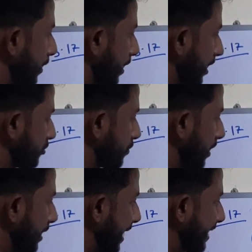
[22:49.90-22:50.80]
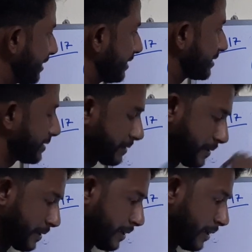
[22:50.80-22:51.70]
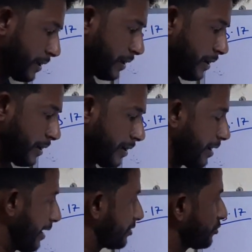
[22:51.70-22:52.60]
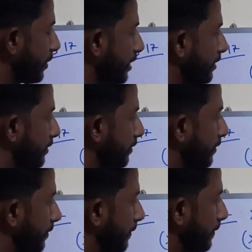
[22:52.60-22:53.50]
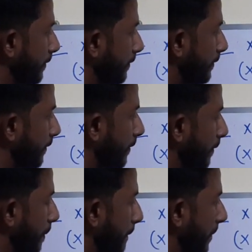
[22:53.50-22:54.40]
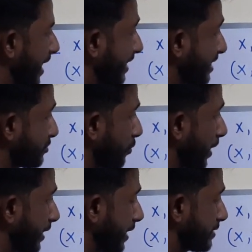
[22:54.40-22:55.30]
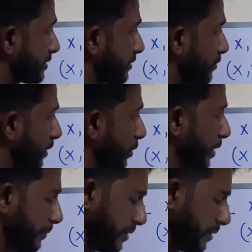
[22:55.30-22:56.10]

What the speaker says: xy like this, xy minus yx. Okay, we have